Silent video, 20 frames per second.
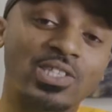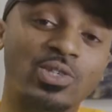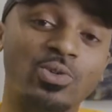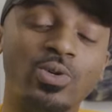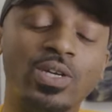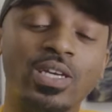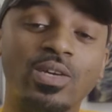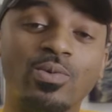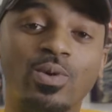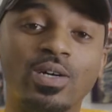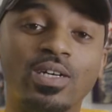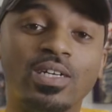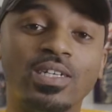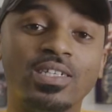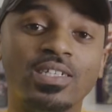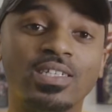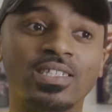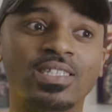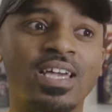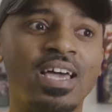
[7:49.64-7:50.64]
who he
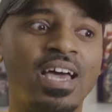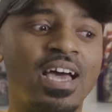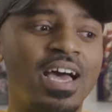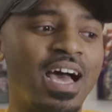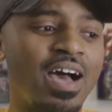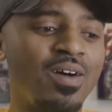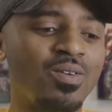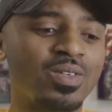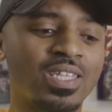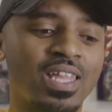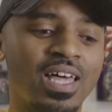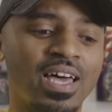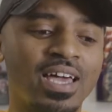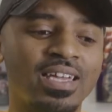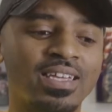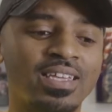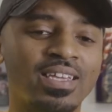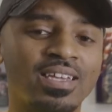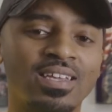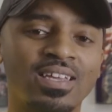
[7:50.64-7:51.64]
was, I was
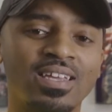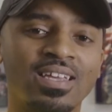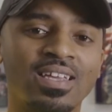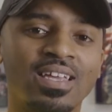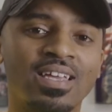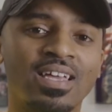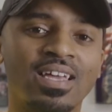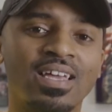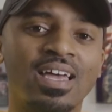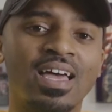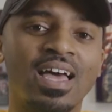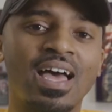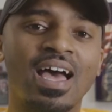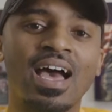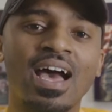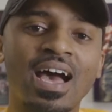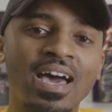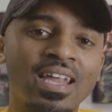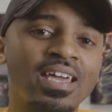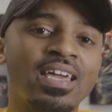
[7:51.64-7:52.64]
like,
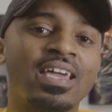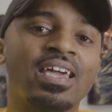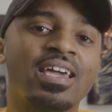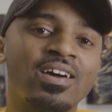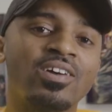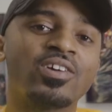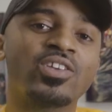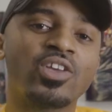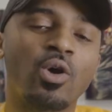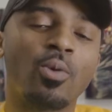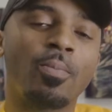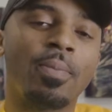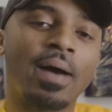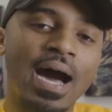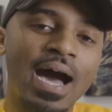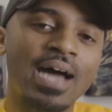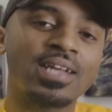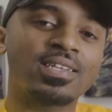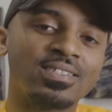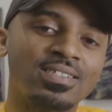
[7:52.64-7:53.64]
how the hell your
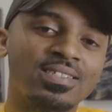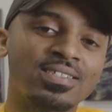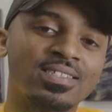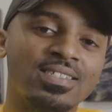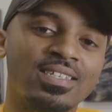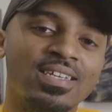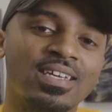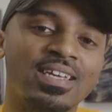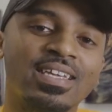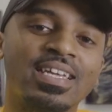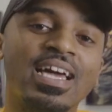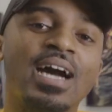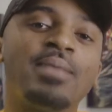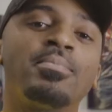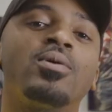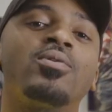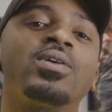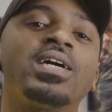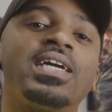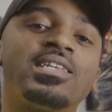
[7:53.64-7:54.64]
partners got
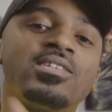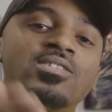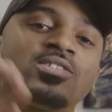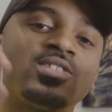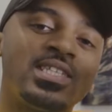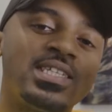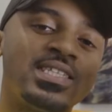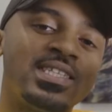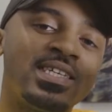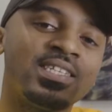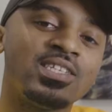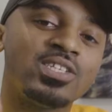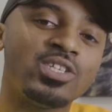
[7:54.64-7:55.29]
more energy than